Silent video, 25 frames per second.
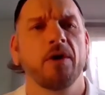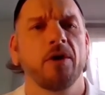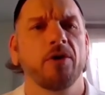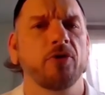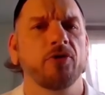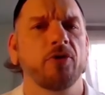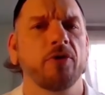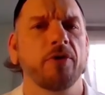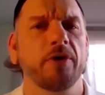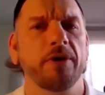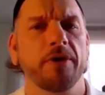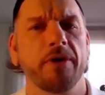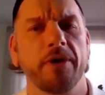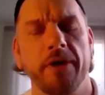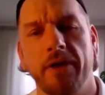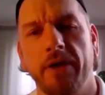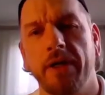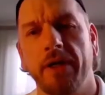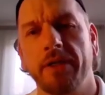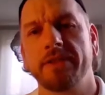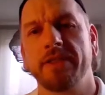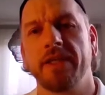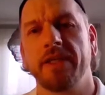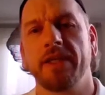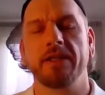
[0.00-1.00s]
So
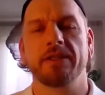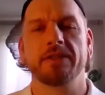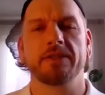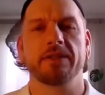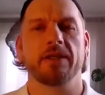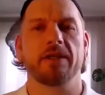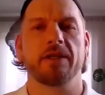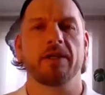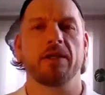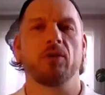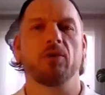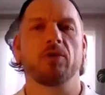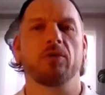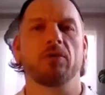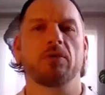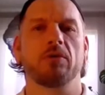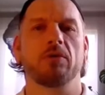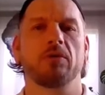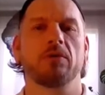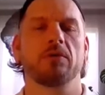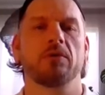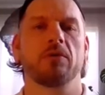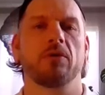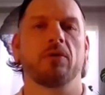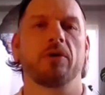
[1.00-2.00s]
I'd say it's
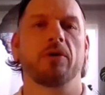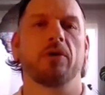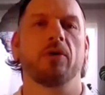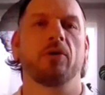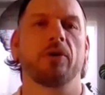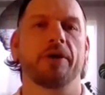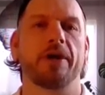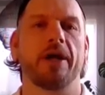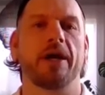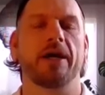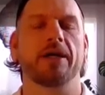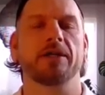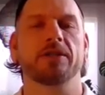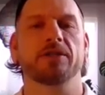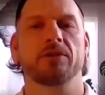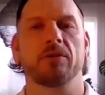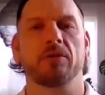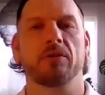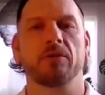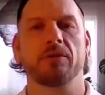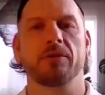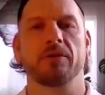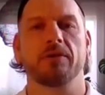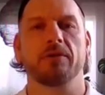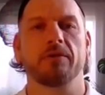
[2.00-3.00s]
local or
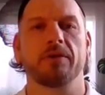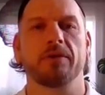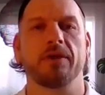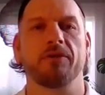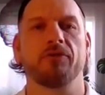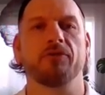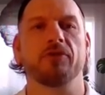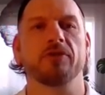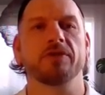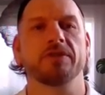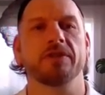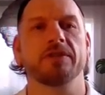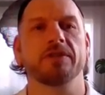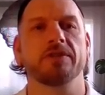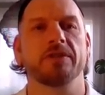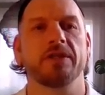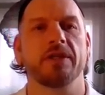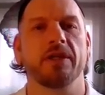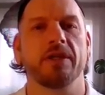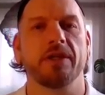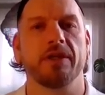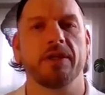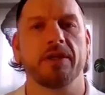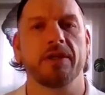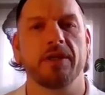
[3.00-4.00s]
national differences
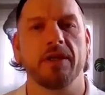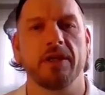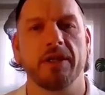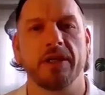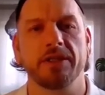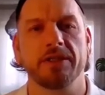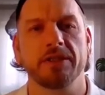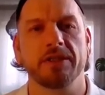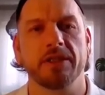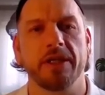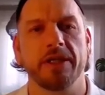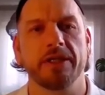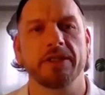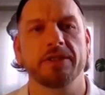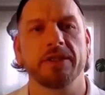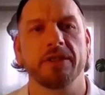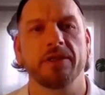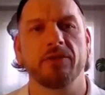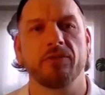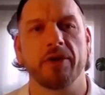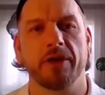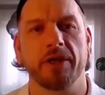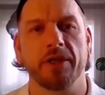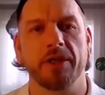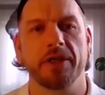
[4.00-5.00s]
in
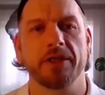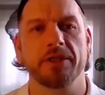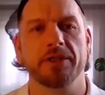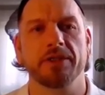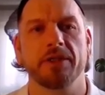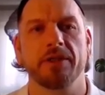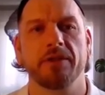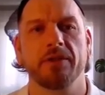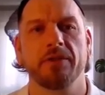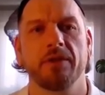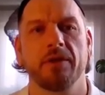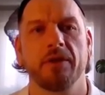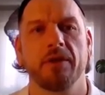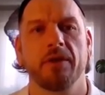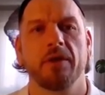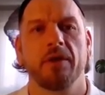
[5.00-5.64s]
legislation, regulation.